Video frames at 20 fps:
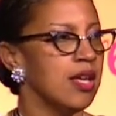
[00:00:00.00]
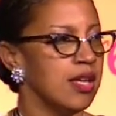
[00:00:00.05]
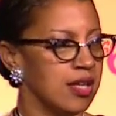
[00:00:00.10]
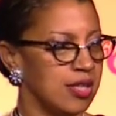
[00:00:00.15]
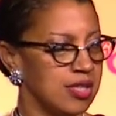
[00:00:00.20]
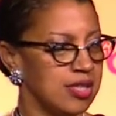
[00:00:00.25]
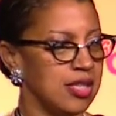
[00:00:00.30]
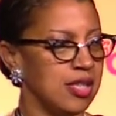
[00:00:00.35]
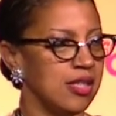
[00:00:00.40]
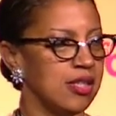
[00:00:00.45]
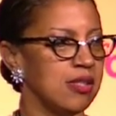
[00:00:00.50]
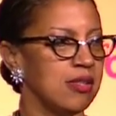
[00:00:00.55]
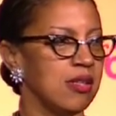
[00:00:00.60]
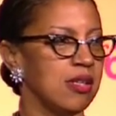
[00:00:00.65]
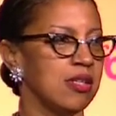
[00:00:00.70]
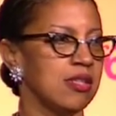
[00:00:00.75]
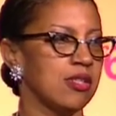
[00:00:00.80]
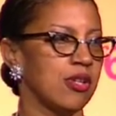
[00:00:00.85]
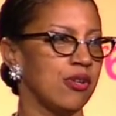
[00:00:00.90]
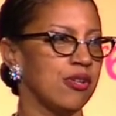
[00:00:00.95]
Indeed,
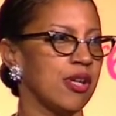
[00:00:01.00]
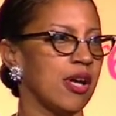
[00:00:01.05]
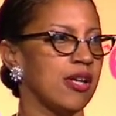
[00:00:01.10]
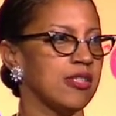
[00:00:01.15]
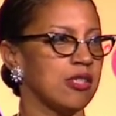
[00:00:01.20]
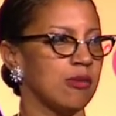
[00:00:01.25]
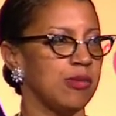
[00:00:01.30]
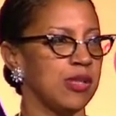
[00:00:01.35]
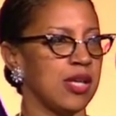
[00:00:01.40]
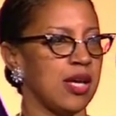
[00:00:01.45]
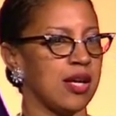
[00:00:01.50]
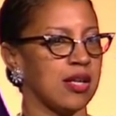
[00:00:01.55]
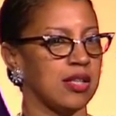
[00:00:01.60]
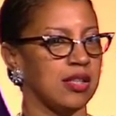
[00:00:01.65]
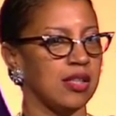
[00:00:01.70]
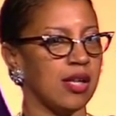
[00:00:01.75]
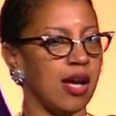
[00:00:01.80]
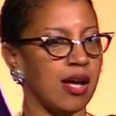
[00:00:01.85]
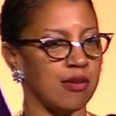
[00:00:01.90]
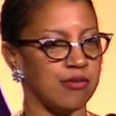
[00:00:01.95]
it turned out to be
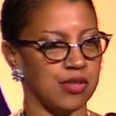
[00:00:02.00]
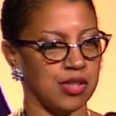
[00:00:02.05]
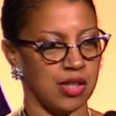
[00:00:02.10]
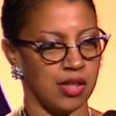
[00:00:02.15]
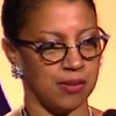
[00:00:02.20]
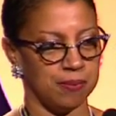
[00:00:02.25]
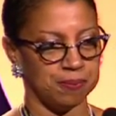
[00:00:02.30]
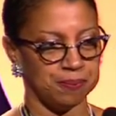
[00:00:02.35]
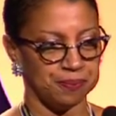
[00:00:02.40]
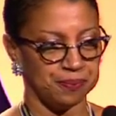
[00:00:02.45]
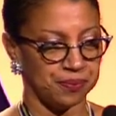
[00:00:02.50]
Ekalavya.